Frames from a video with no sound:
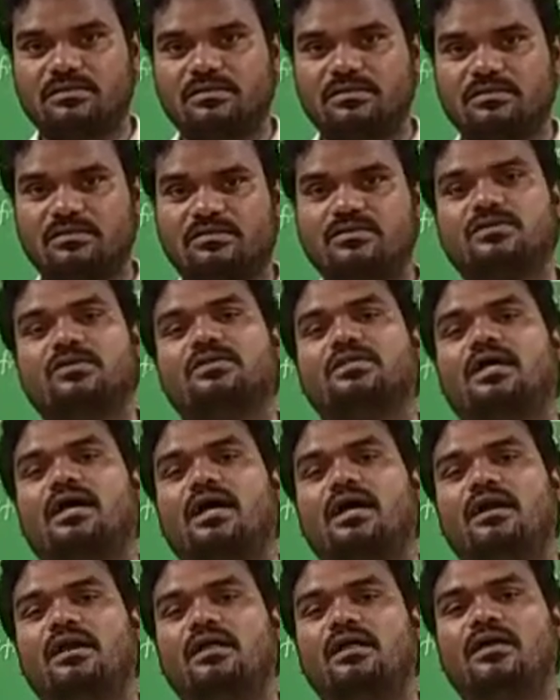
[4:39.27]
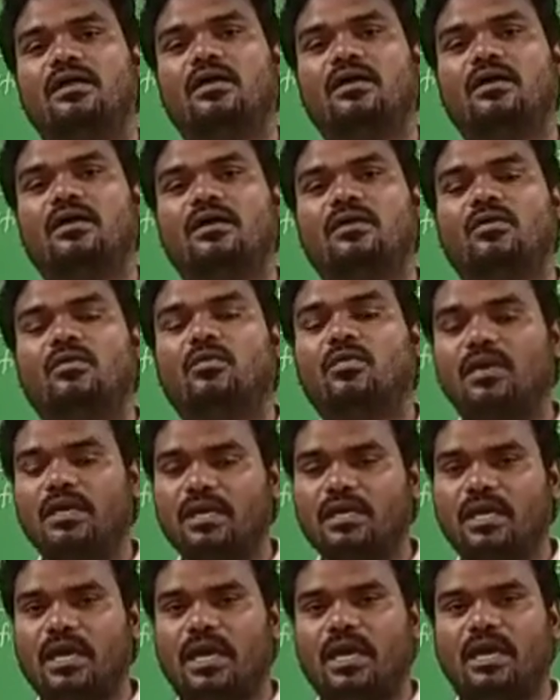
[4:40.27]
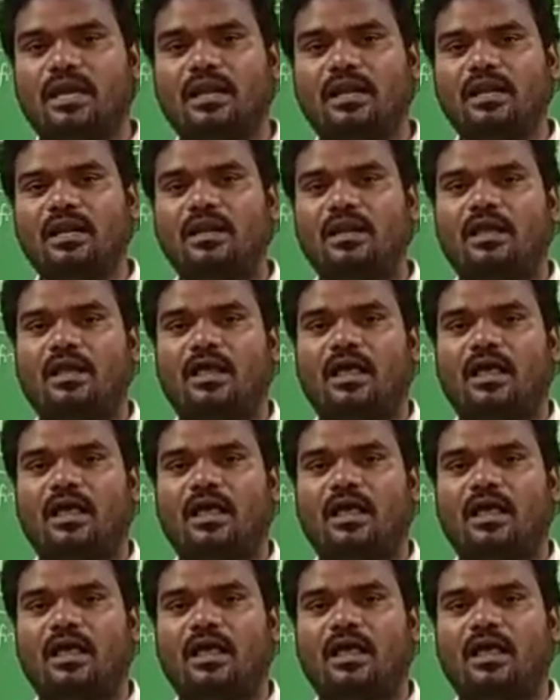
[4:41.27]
So that we can